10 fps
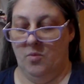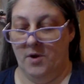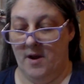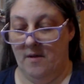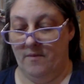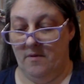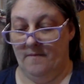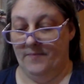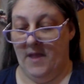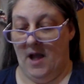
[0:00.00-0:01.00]
Whatever.
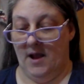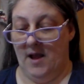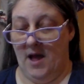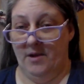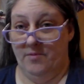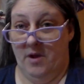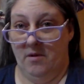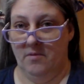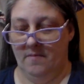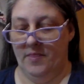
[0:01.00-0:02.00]
I, I don't
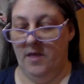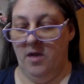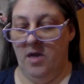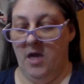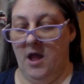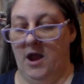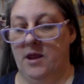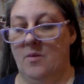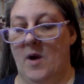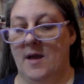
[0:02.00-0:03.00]
know.
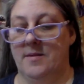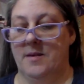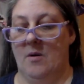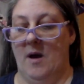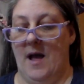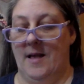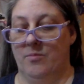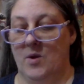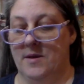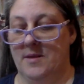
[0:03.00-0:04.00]
Anyway, so
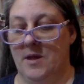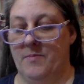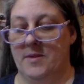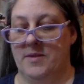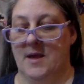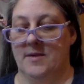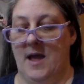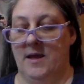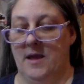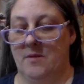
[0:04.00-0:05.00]
I went to sleep at 6
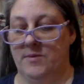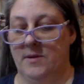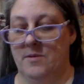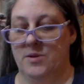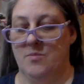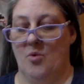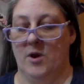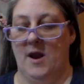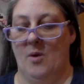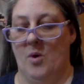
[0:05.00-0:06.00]
a.m. Tuesday
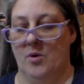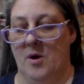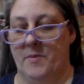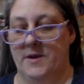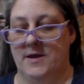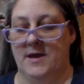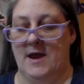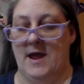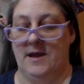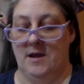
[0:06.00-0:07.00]
morning. I woke up at
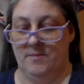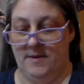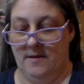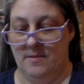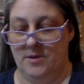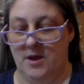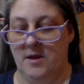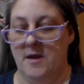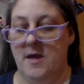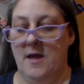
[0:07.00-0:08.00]
10 a.m.
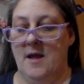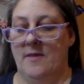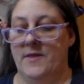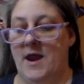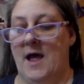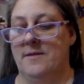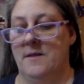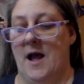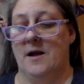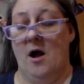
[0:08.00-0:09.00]
Tuesday. Then I,
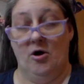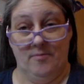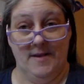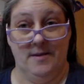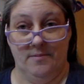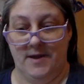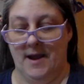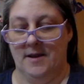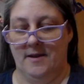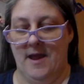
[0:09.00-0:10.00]
I called myself
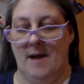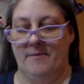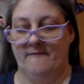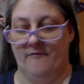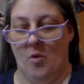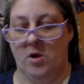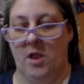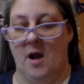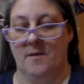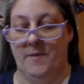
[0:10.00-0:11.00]
taking a nap at 4
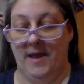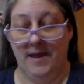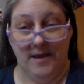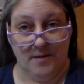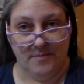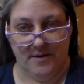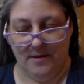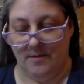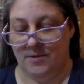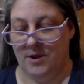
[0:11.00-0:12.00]
o'clock p.m.
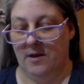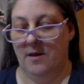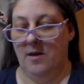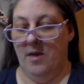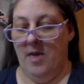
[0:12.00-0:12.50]
Tuesday.